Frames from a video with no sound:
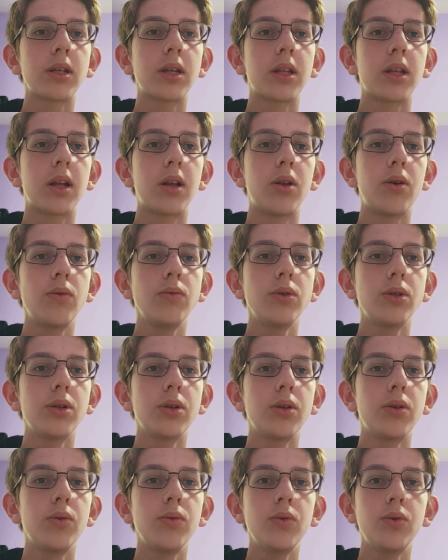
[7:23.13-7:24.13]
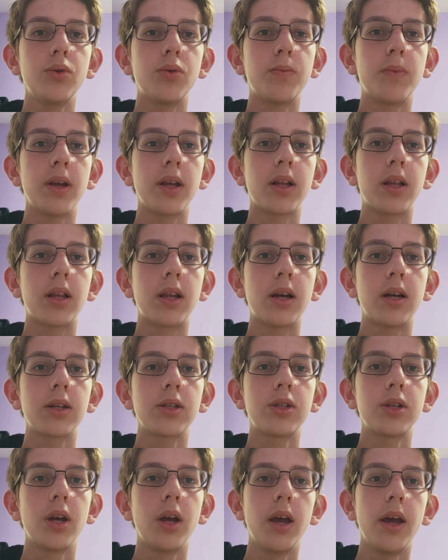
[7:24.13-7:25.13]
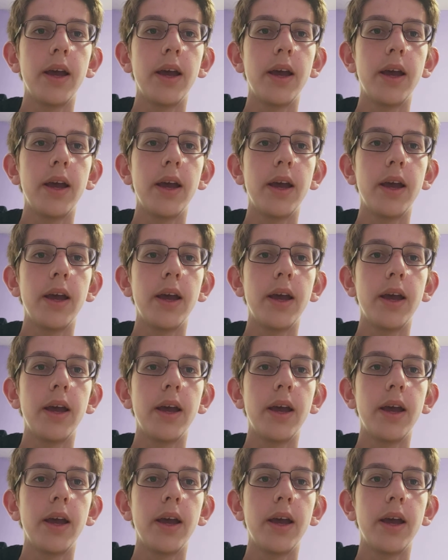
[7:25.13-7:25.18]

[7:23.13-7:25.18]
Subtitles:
it allows you to make large